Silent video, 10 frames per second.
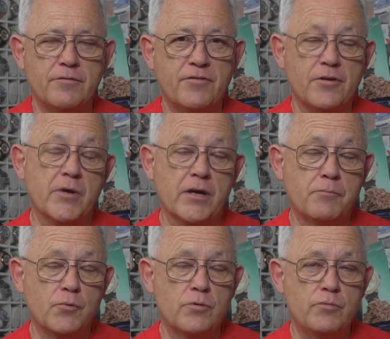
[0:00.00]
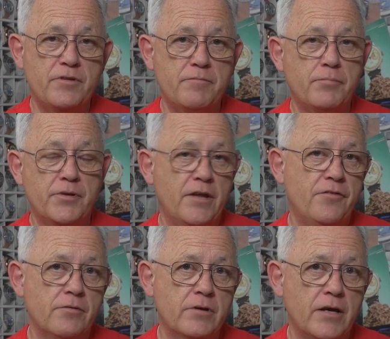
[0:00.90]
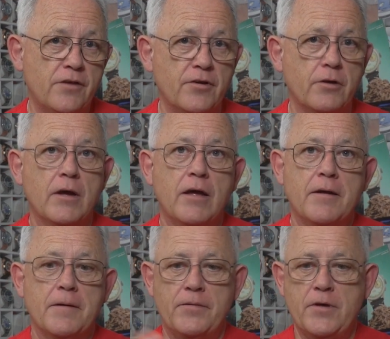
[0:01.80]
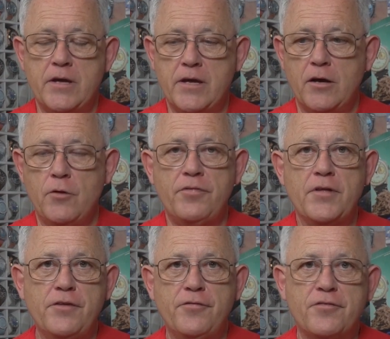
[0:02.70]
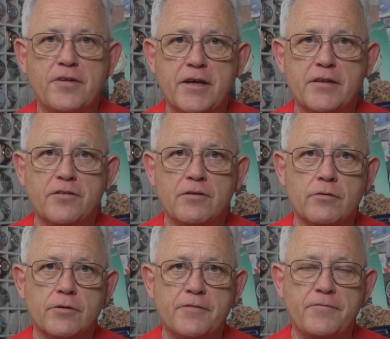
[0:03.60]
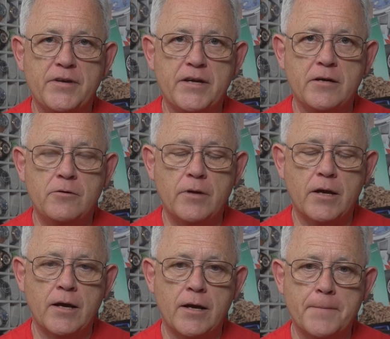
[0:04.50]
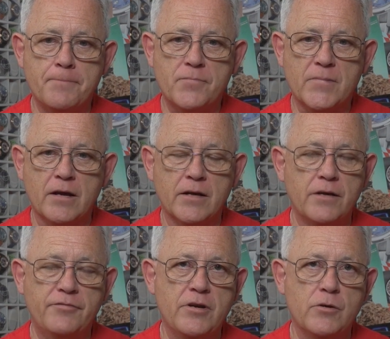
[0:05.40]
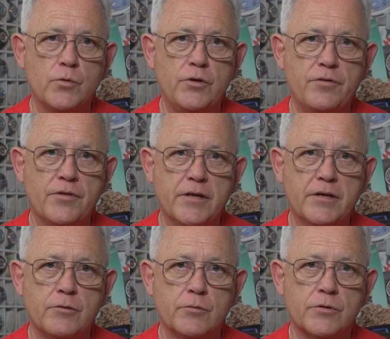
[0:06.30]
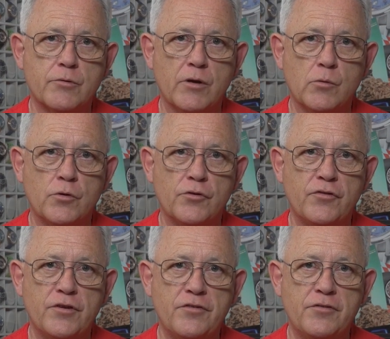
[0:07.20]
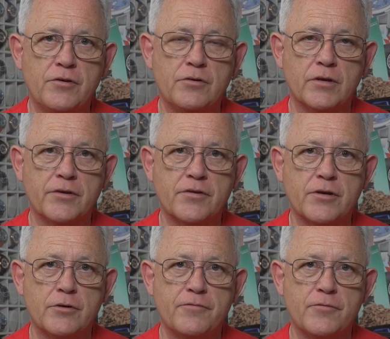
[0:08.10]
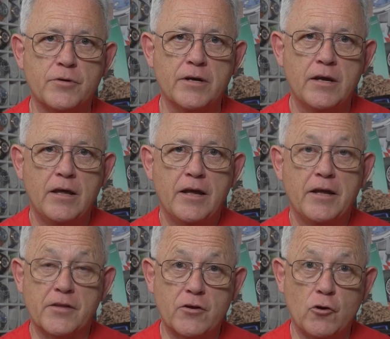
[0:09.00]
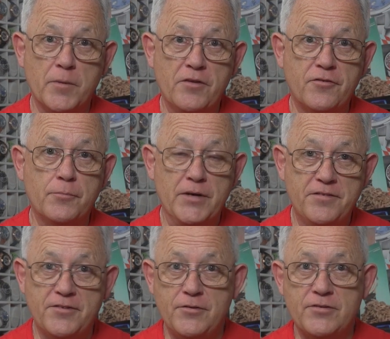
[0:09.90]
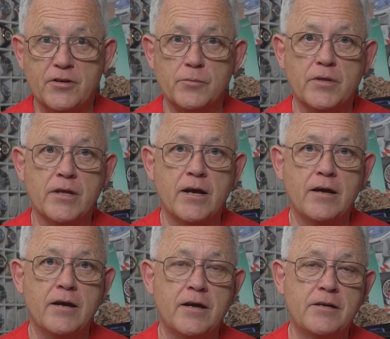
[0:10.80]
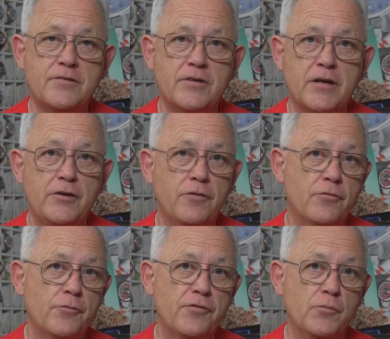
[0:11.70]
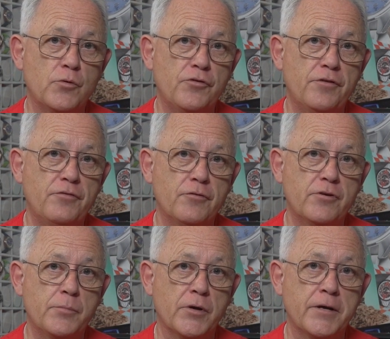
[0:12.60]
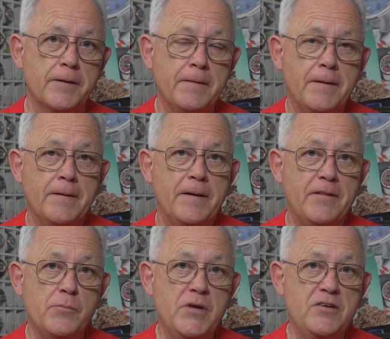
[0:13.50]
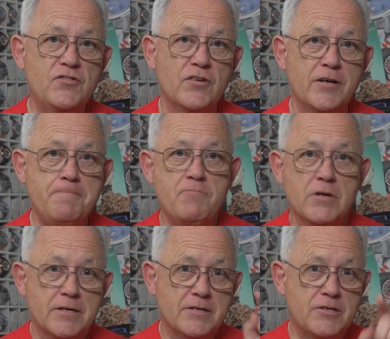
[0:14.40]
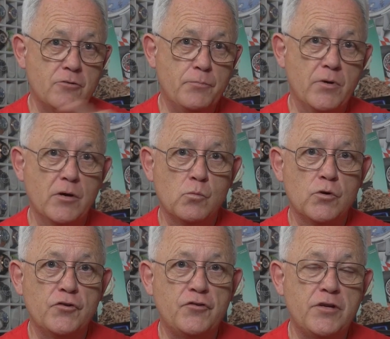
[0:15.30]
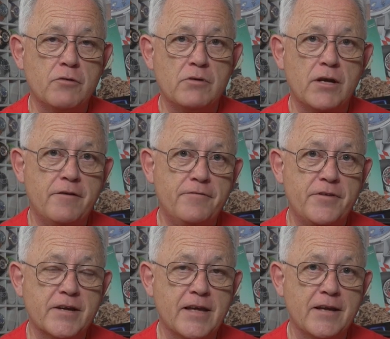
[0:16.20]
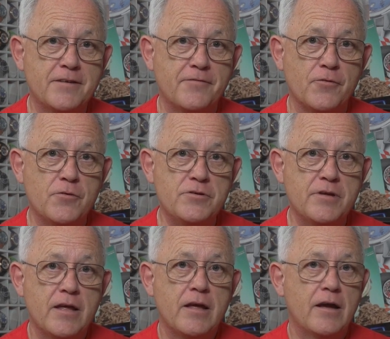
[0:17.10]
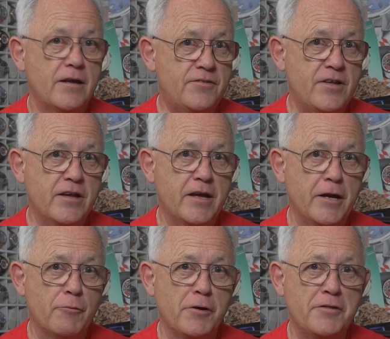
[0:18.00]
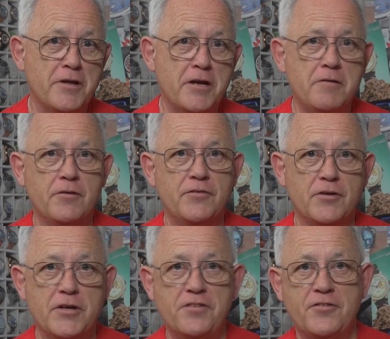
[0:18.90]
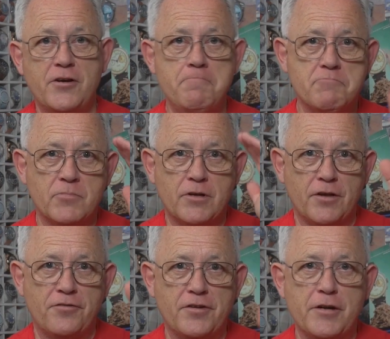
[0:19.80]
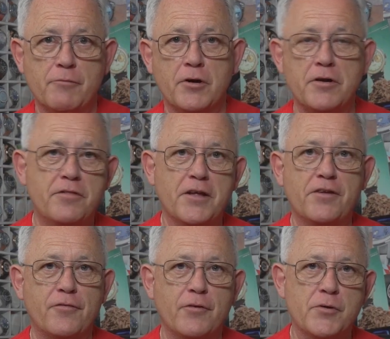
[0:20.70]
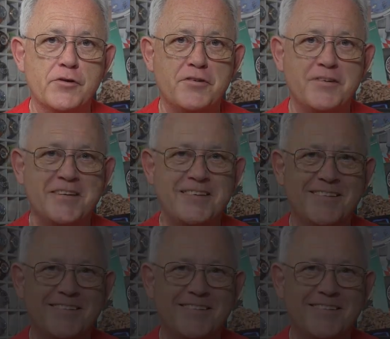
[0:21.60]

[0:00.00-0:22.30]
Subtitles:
Some I get bored with, but that's okay. So there you go. Thanks for sticking this long in the video. I'd love to know what you think your Grail watch is and you'd like to go for in the comments. So please do tell me that, and your thoughts on the watch I've talked about it. In the meantime, don't buy a watch you don't love and you can't afford, and take care right there. Until next time, I'll see you around. Thanks very much indeed.